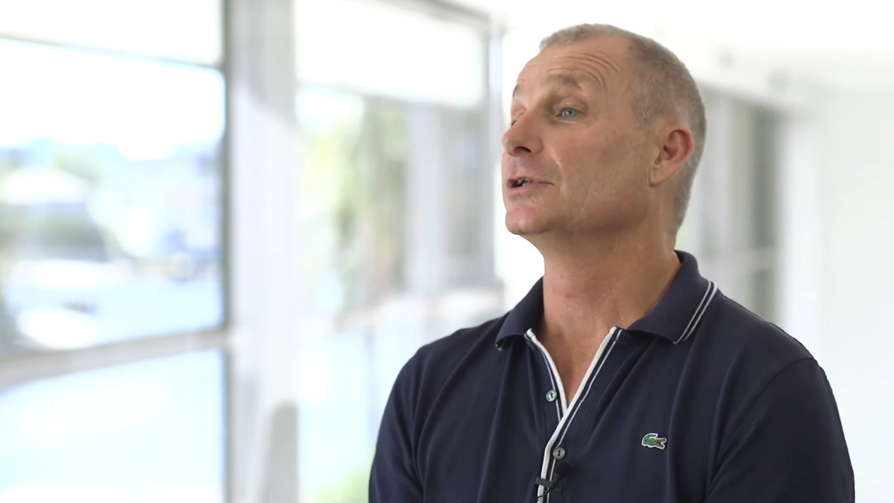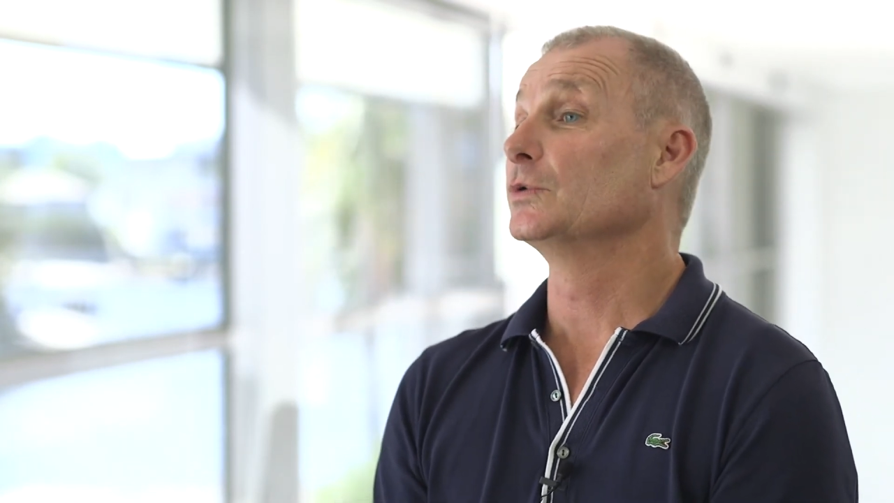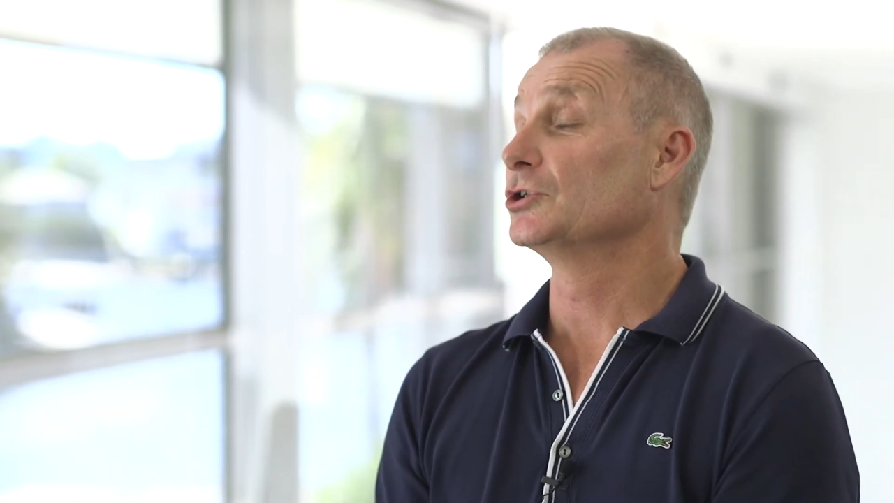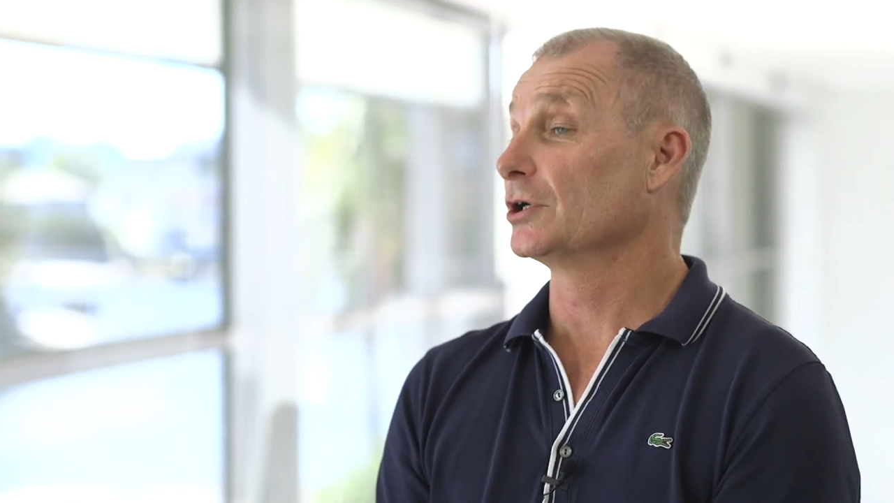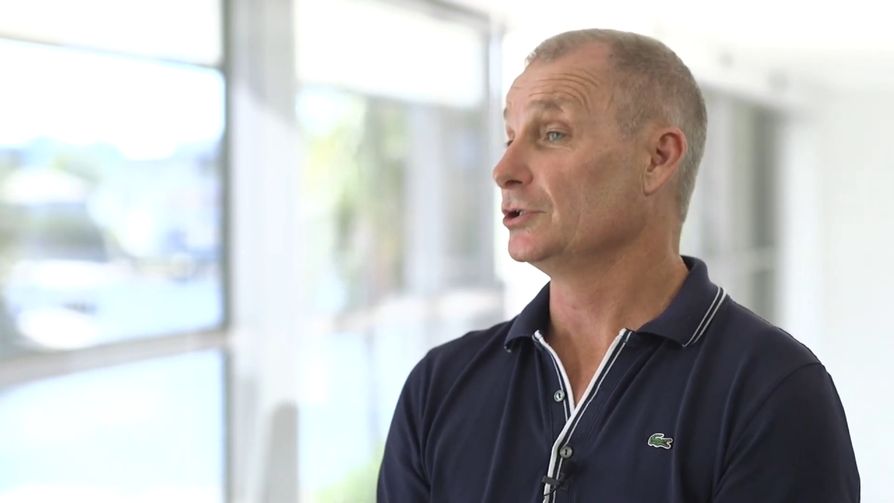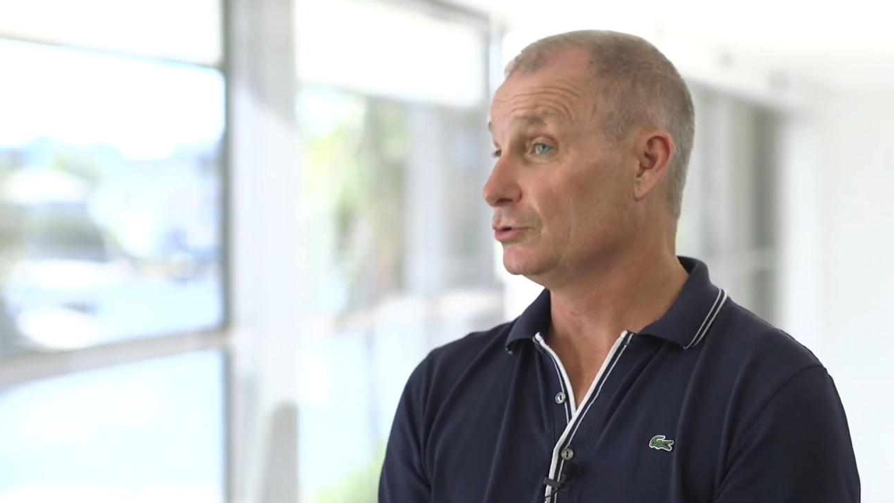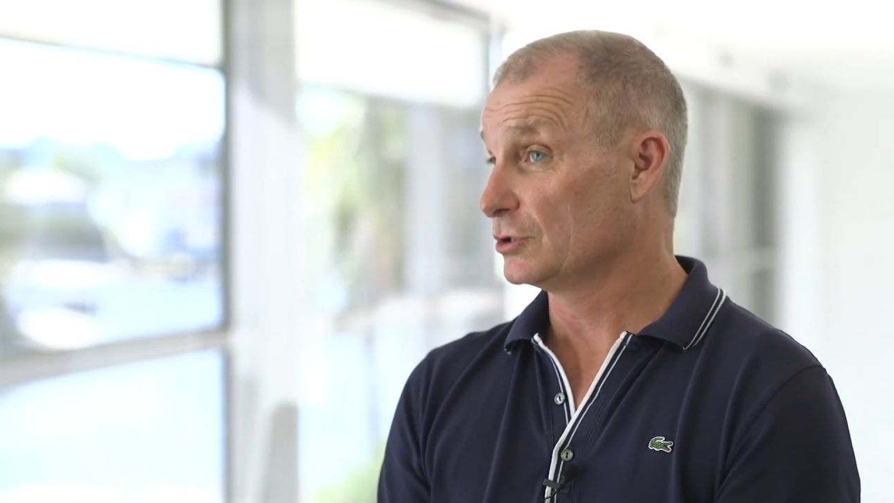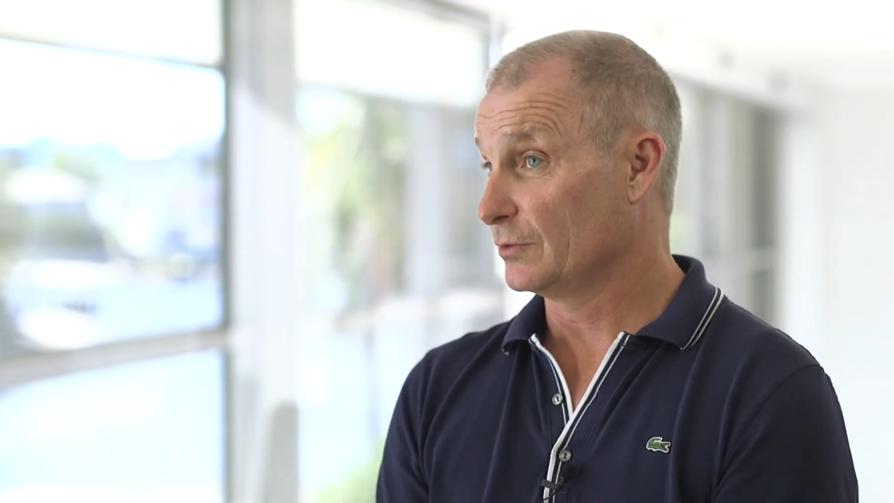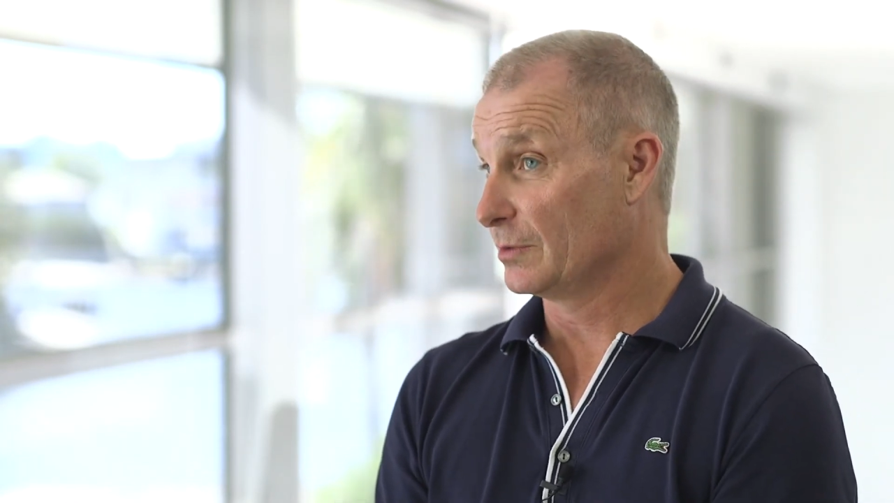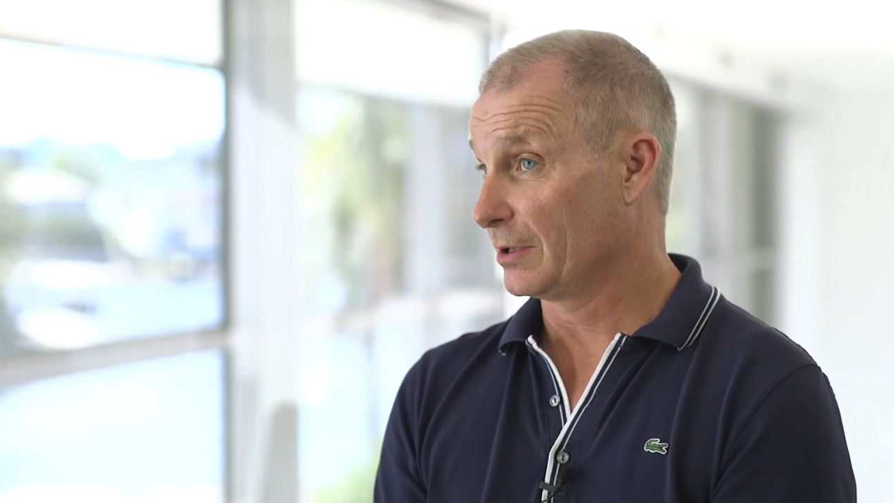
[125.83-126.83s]
To which I
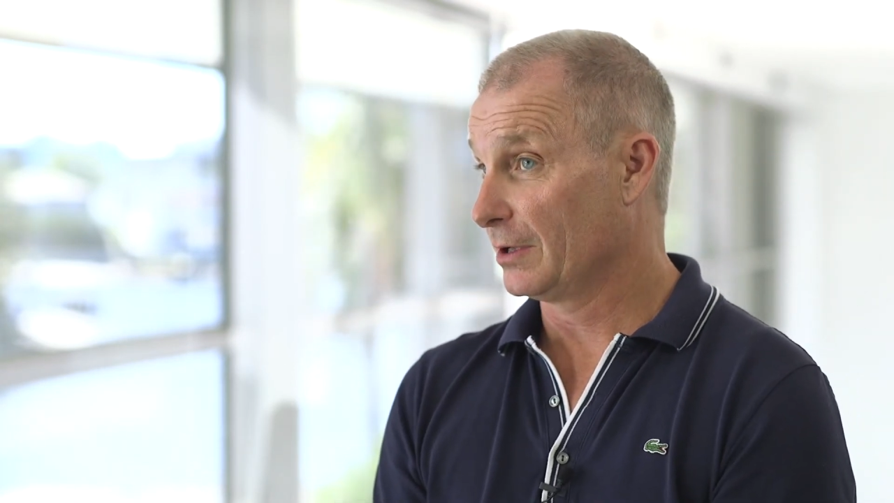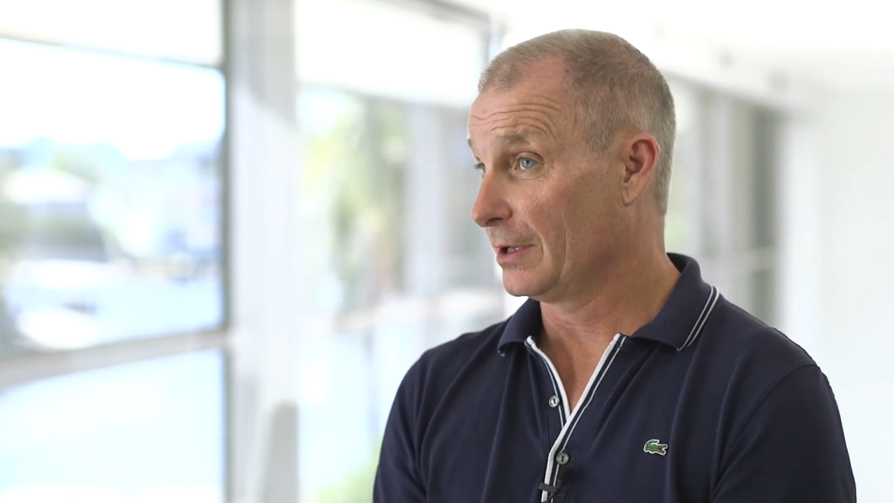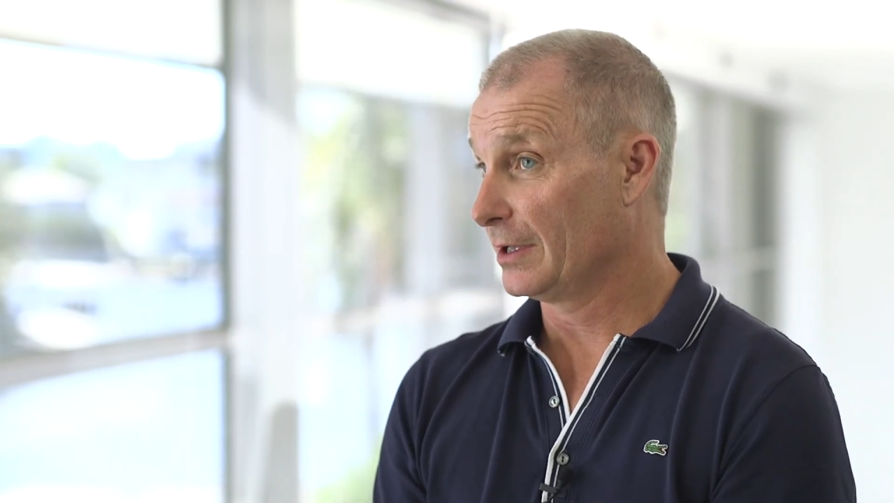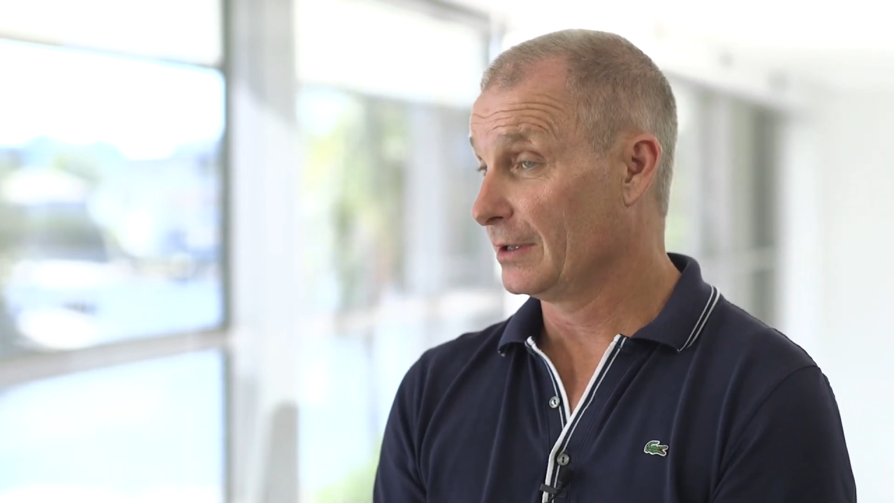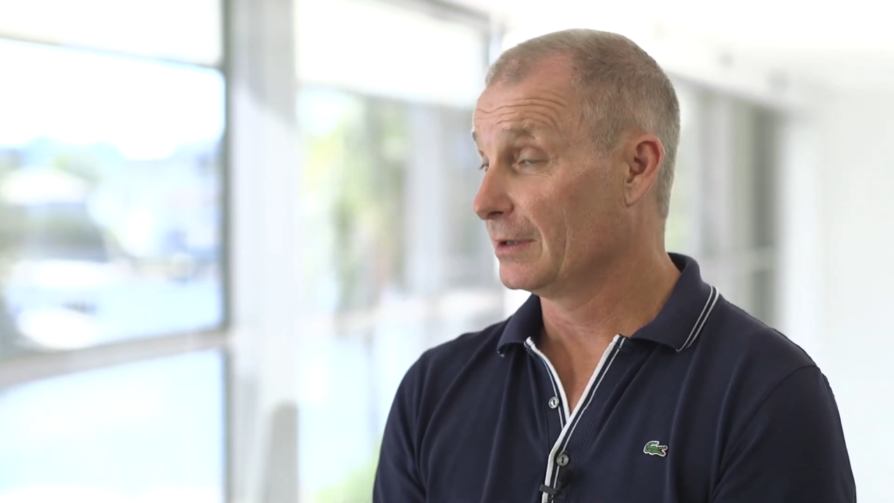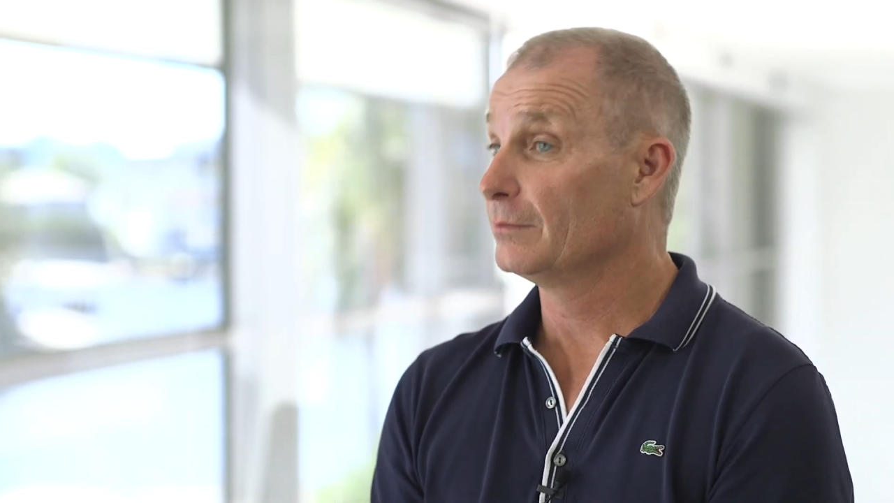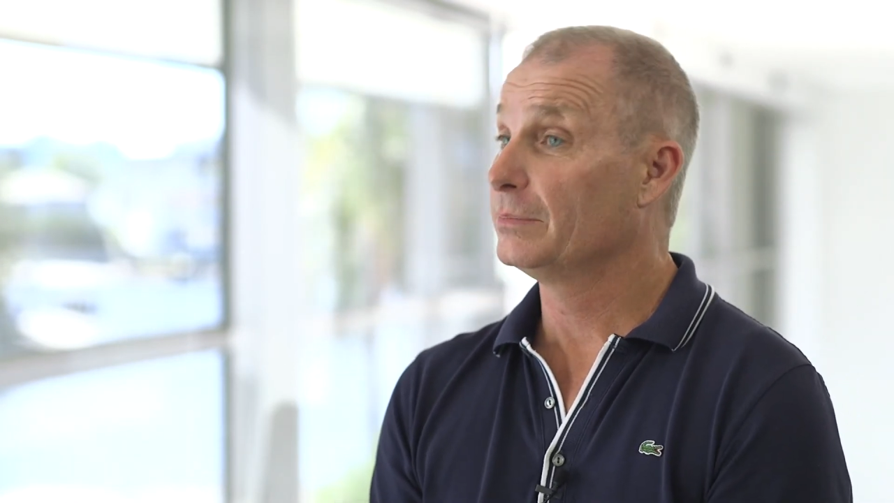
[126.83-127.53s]
usually reply,